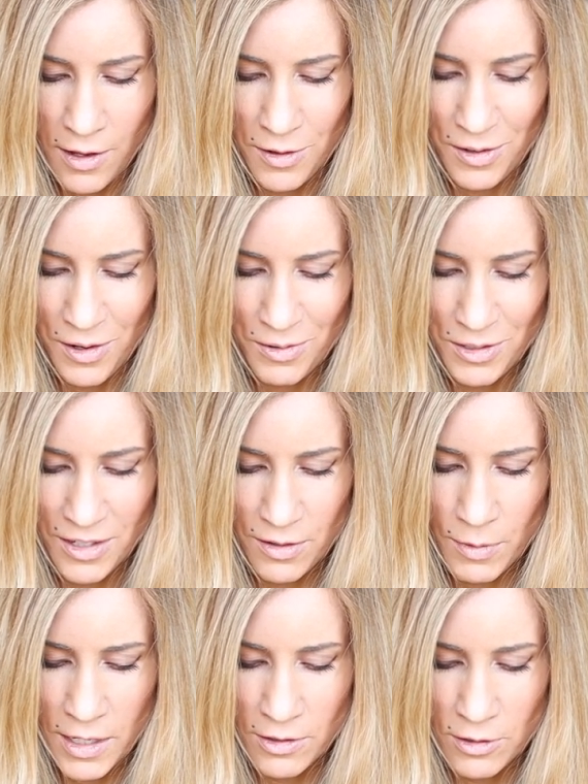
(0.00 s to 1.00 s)
So just
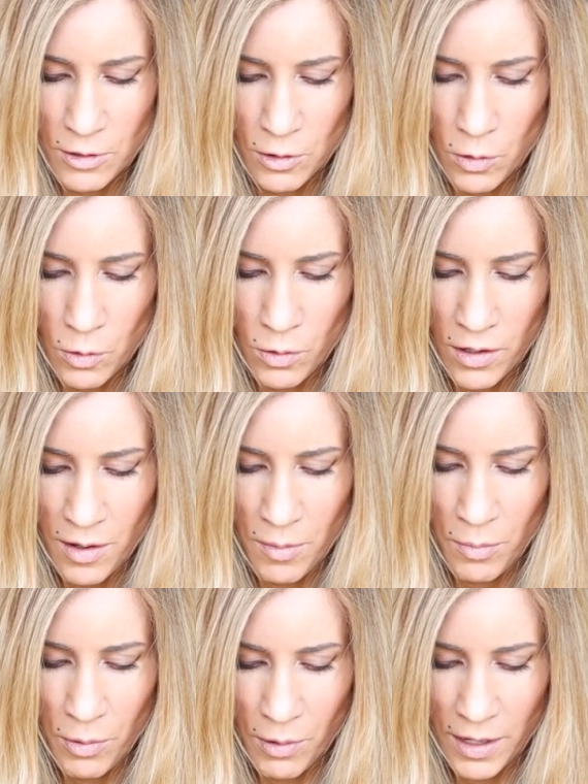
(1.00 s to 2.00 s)
wanted to
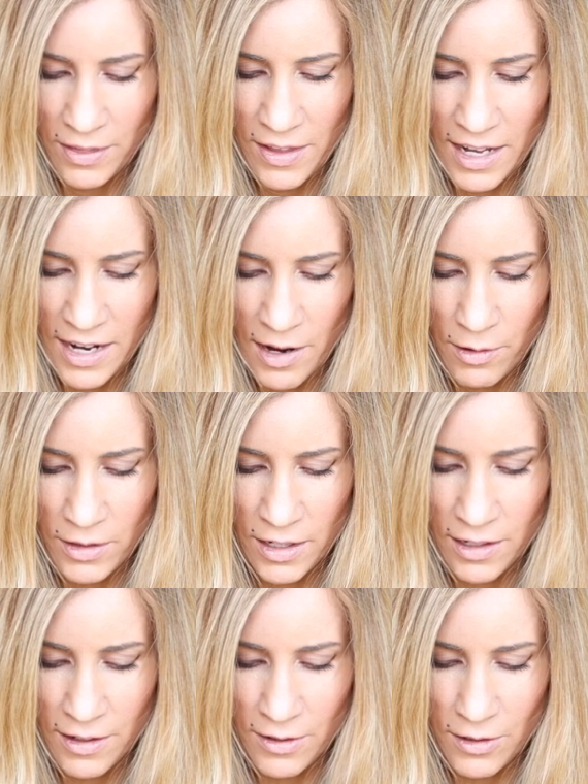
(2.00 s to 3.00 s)
point that out, that
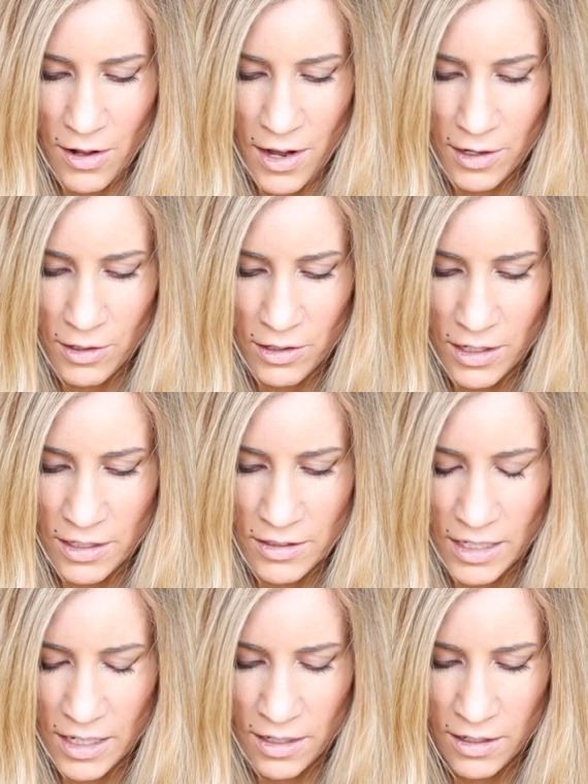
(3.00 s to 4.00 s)
it is not a good
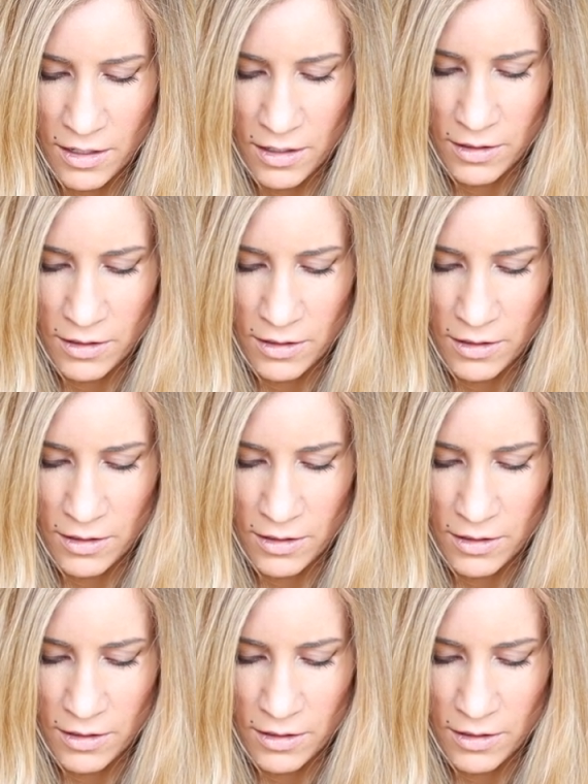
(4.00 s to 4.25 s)
idea